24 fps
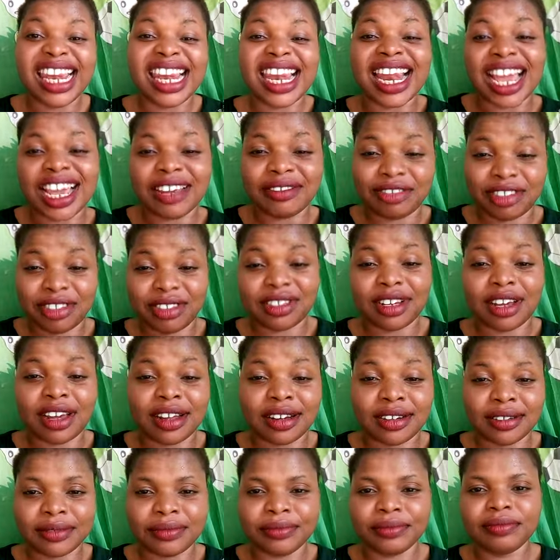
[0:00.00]

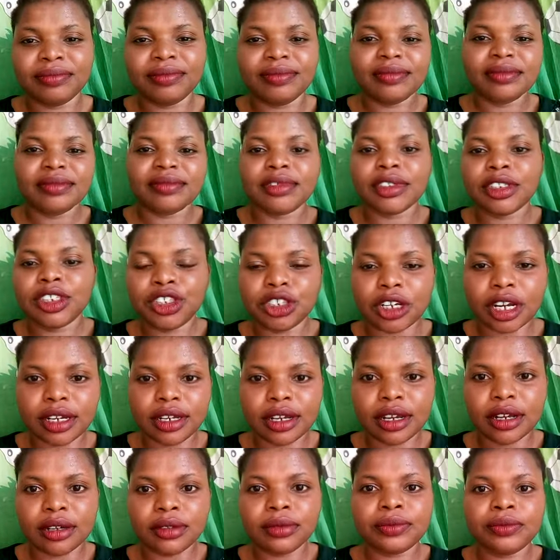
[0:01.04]
Lifestyle
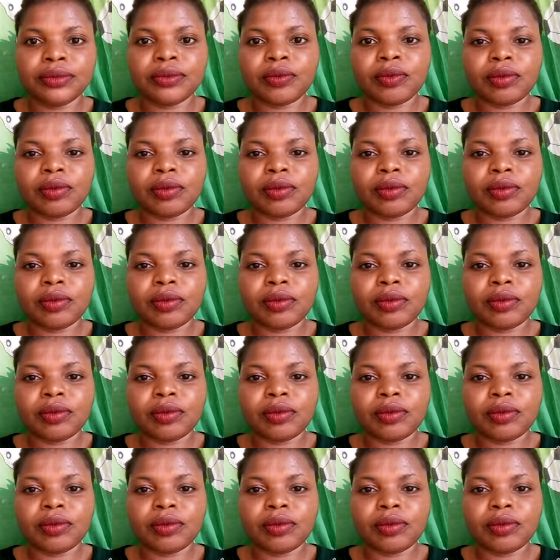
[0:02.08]
channel.